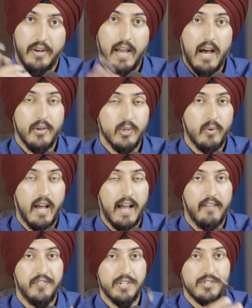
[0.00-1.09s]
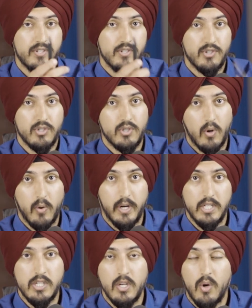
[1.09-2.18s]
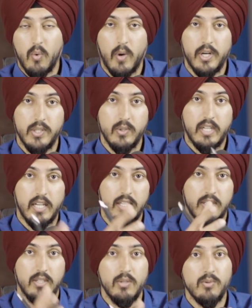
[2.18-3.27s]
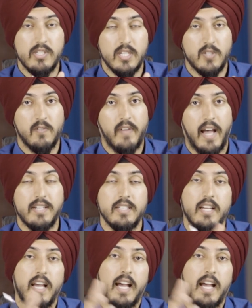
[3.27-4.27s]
now you have this storage where you can use this fat